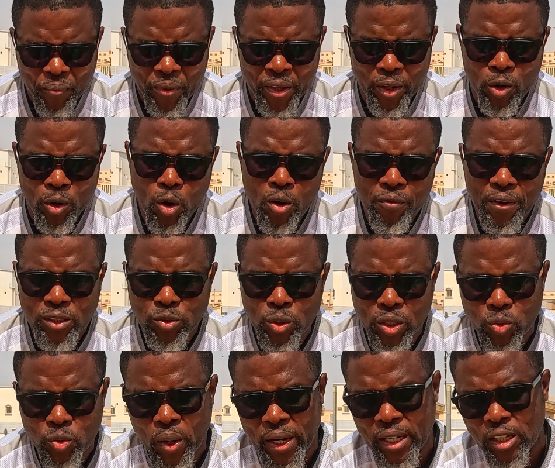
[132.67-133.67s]
Over
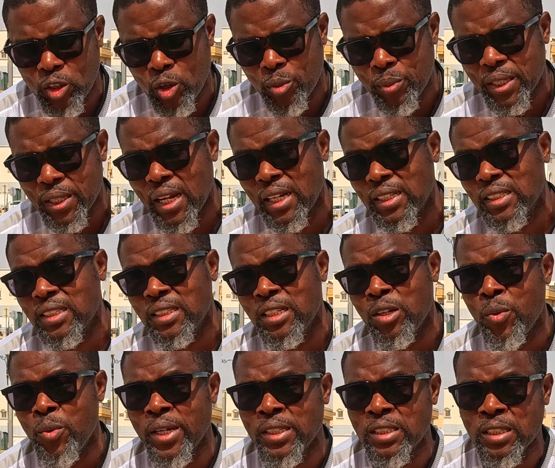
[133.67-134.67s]
21 kilometers, they
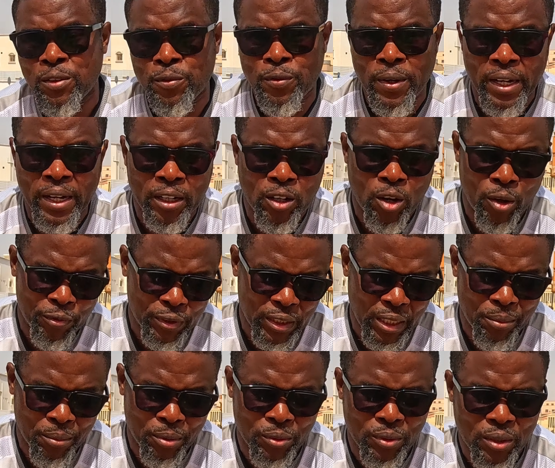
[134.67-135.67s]
were still very
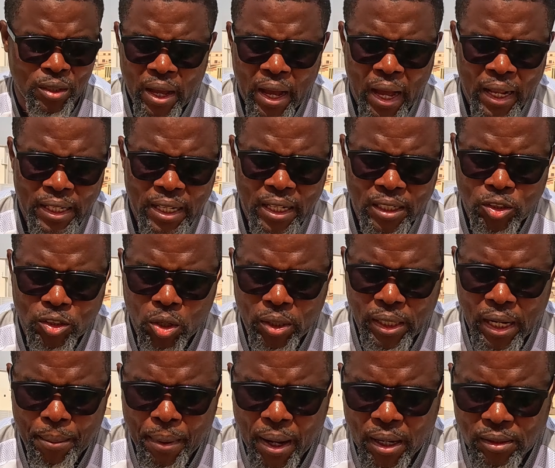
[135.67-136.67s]
comfortable. And then talking
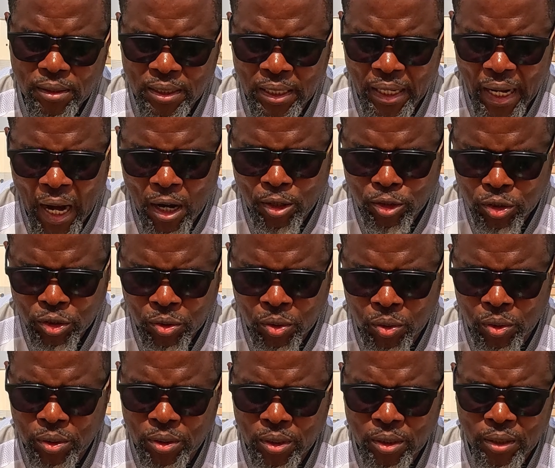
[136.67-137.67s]
about the
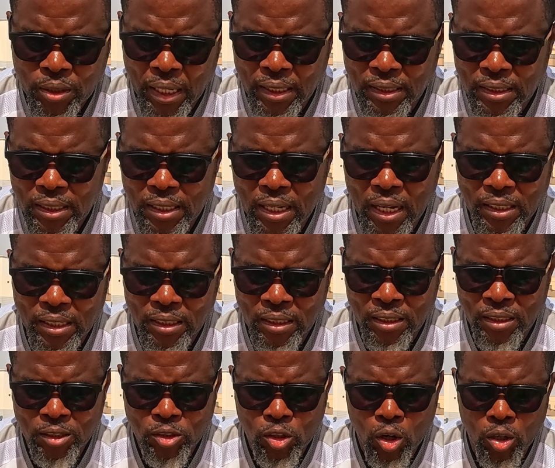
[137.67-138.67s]
outsole, you can see that it
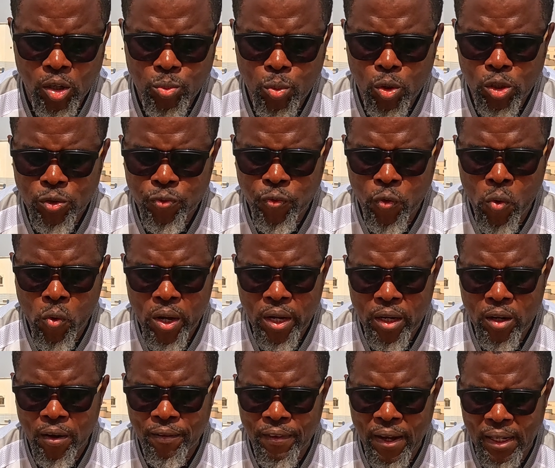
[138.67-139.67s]
is almost fully
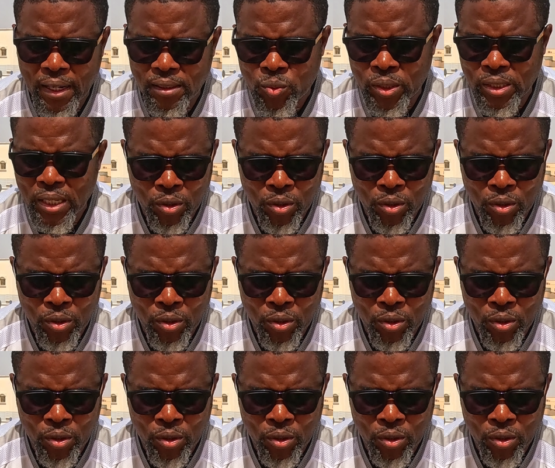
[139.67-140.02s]
covered with